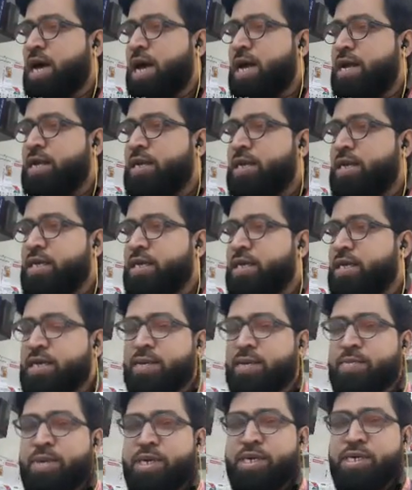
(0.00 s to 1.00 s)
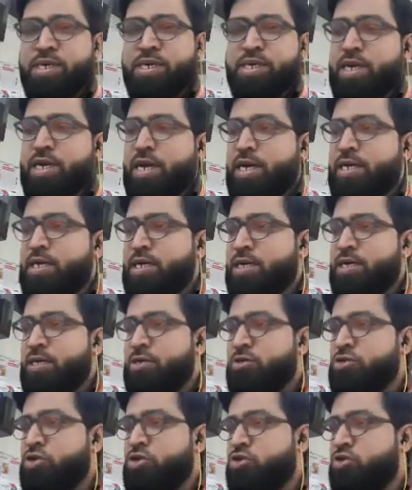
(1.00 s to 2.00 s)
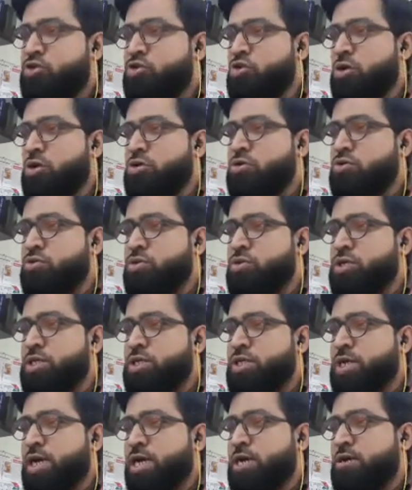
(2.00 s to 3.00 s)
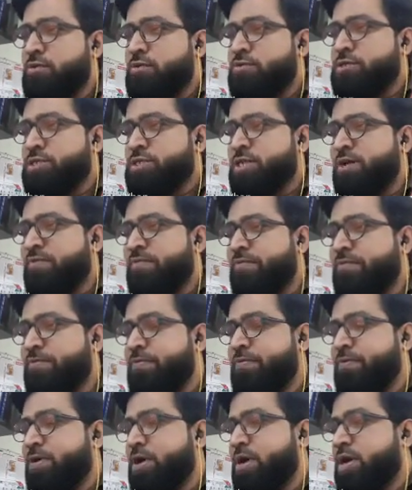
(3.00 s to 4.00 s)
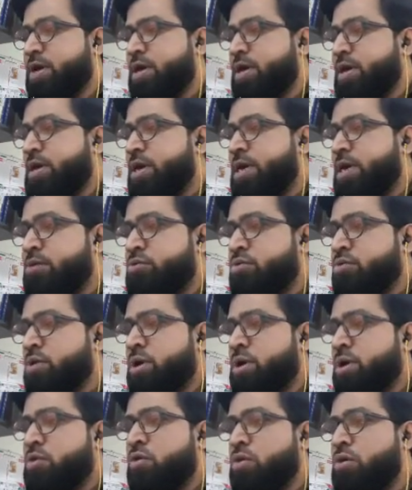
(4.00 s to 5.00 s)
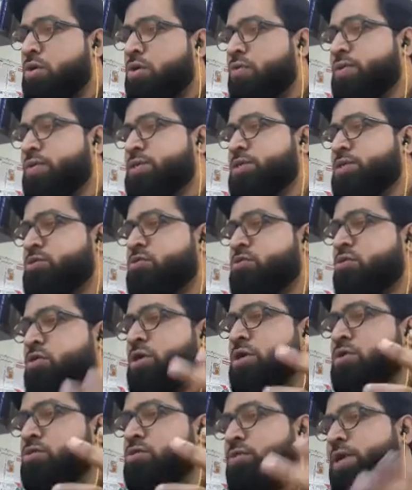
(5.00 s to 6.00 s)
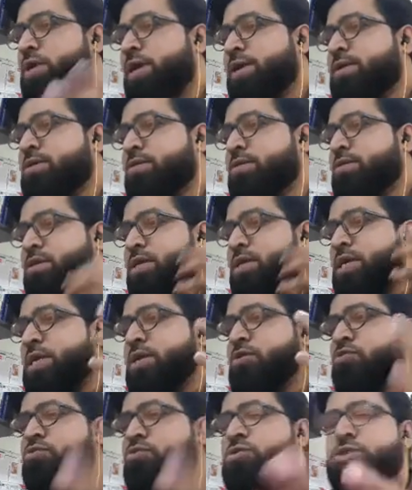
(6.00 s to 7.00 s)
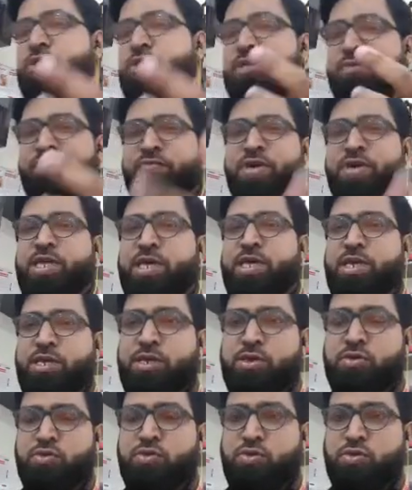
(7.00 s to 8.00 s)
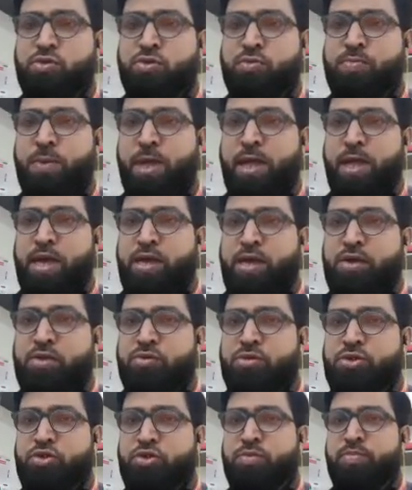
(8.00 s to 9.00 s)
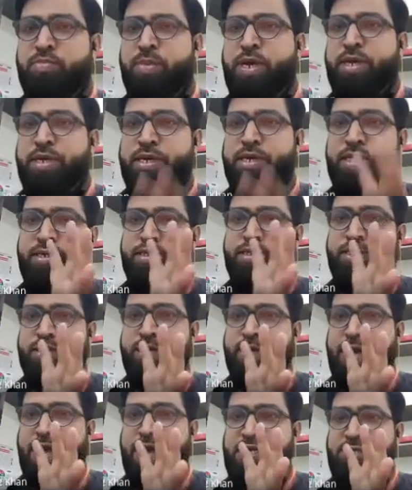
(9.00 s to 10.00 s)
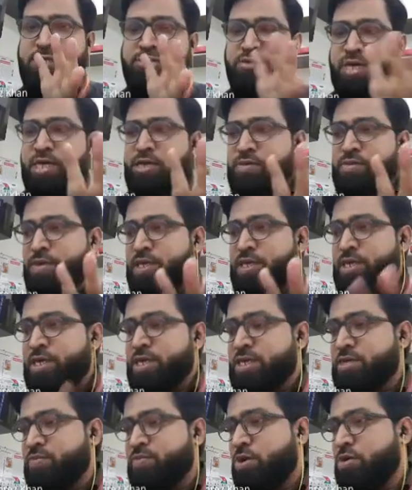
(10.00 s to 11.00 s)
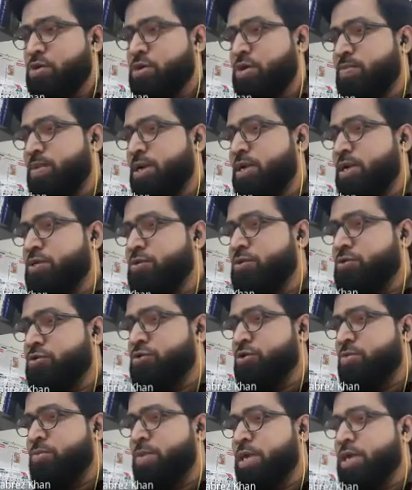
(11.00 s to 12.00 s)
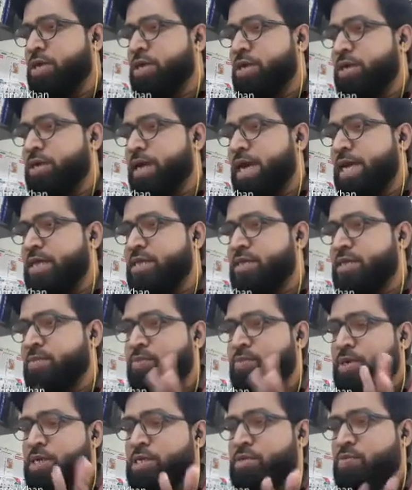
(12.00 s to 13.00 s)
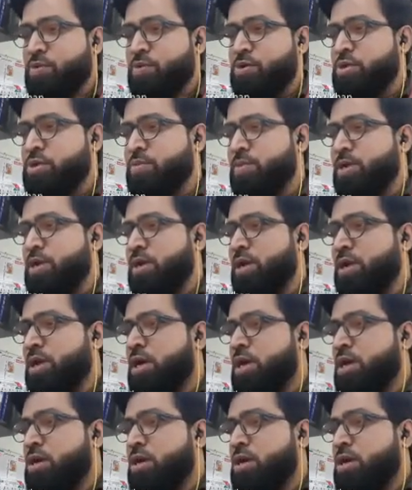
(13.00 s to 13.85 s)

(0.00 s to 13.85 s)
highly recommended that you should not do this kind of stuff into a code which is going to get reused somewhere else. So you should make it as transparent as possible. You should make it as simple as possible.